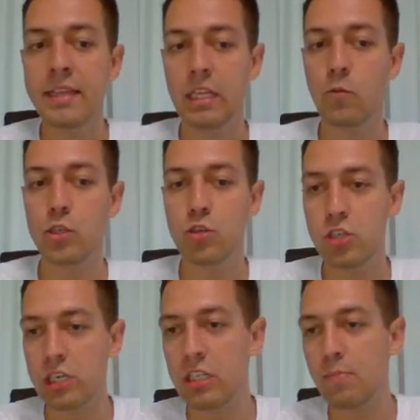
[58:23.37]
that was
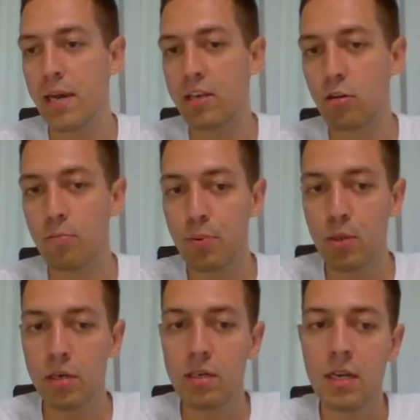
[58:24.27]
suggested by the
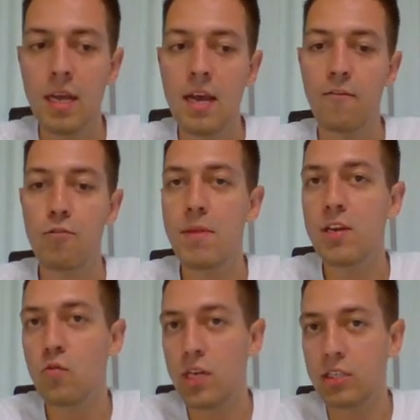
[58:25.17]
computer for many
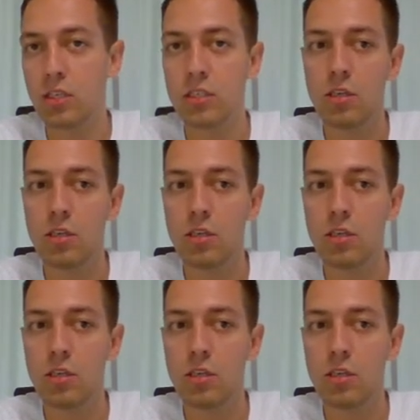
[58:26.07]
reasons.